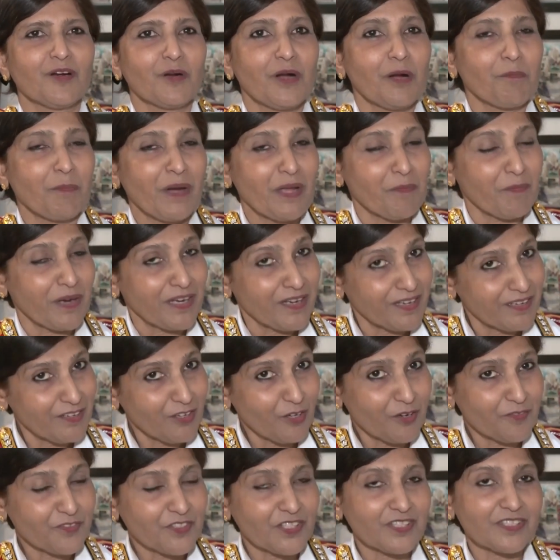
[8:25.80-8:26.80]
My
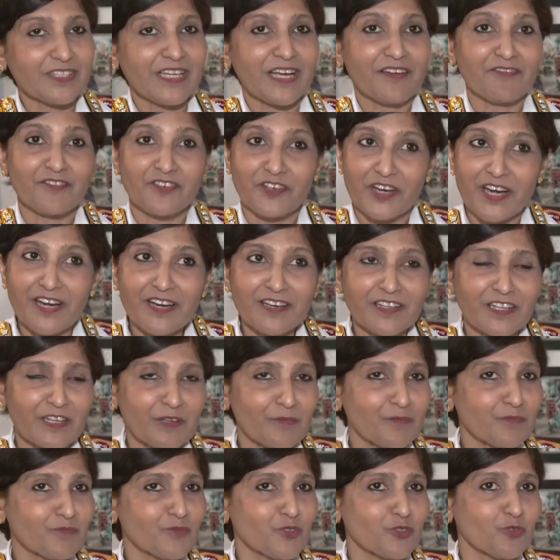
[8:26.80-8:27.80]
medical officers have trained
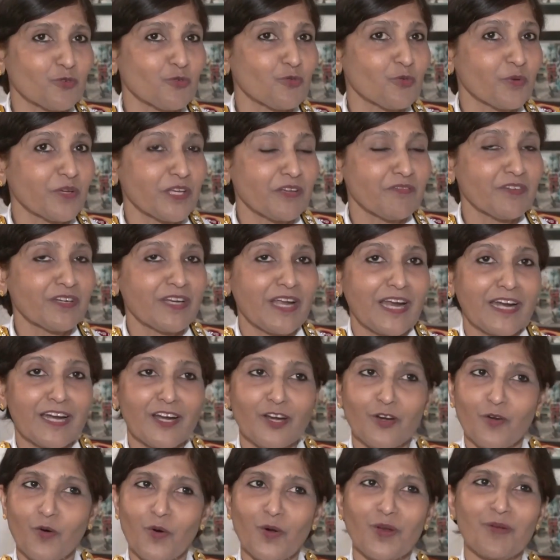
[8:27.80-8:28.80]
them to even
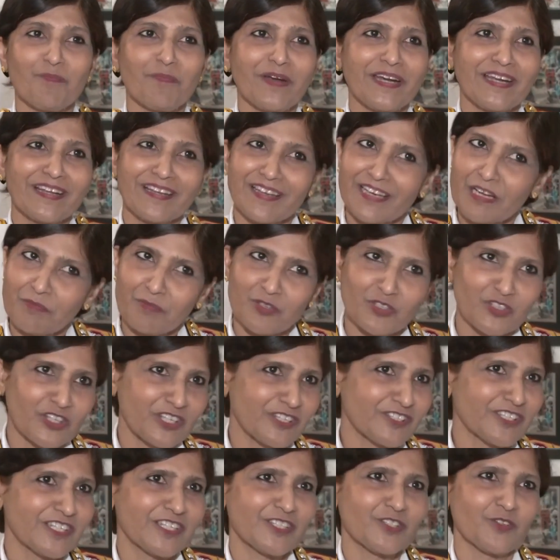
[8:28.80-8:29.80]
handle all medical
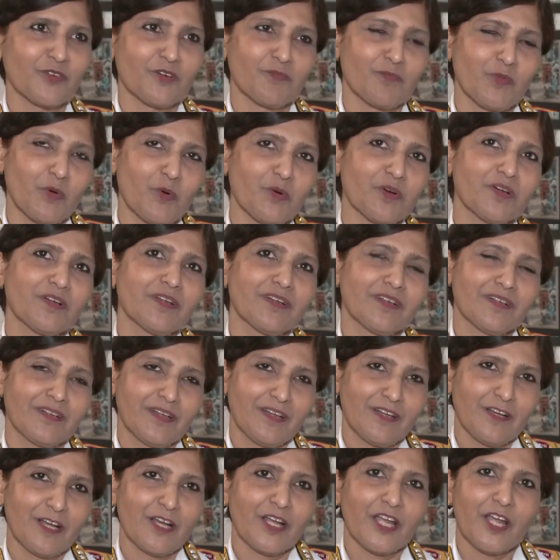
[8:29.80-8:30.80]
emergencies on board
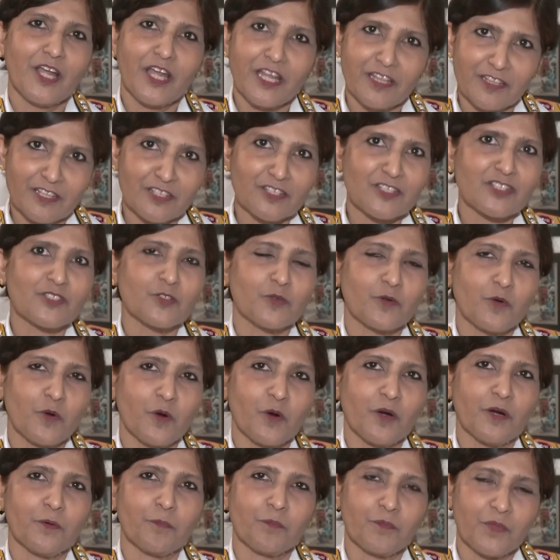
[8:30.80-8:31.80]
in this
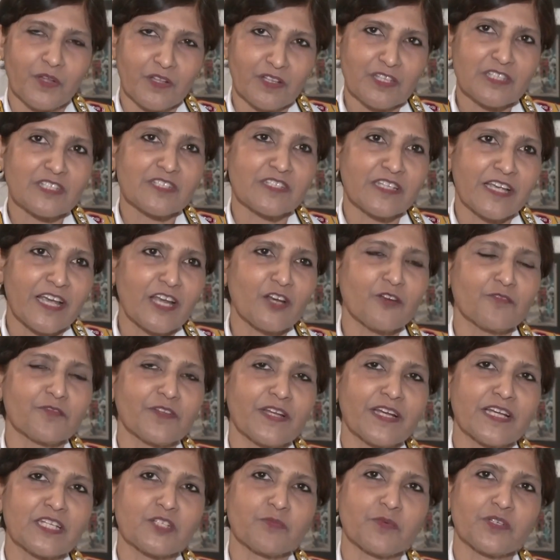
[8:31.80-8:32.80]
sail of
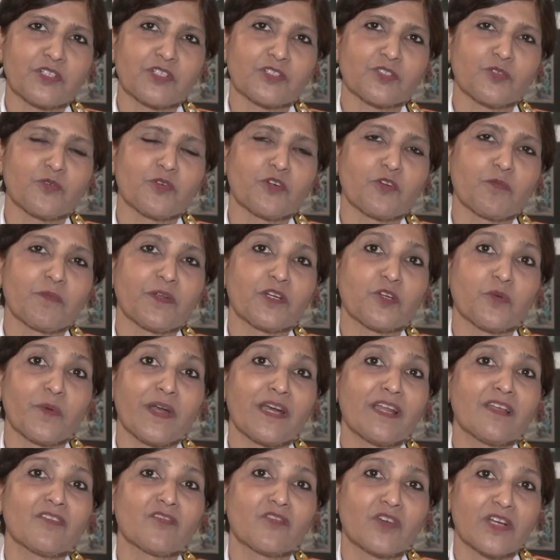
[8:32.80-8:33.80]
theirs, which is going to be
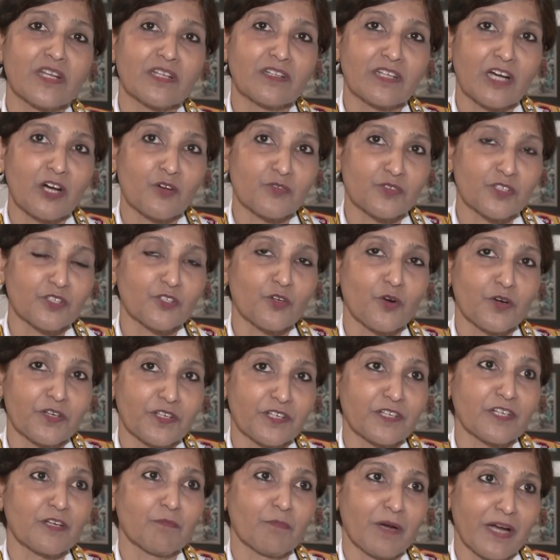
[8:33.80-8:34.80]
23,000
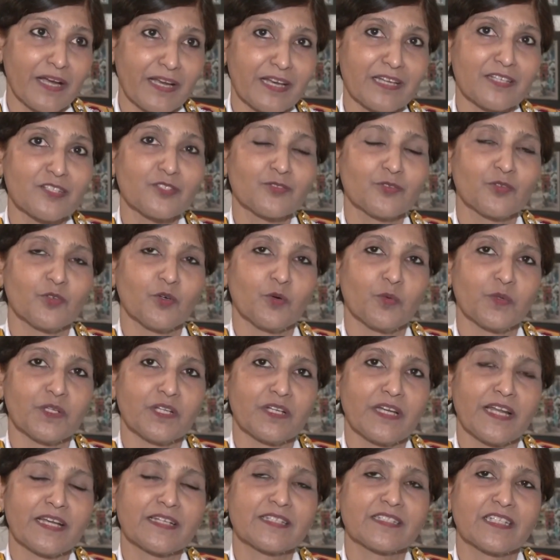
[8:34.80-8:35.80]
nautical miles over
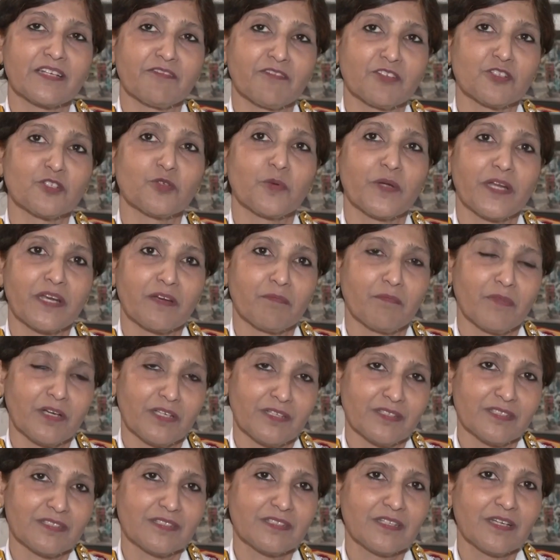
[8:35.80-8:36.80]
the next 7 to 8
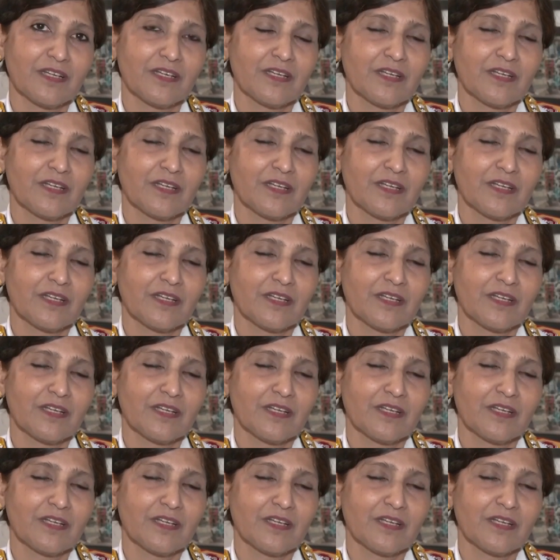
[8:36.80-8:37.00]
months.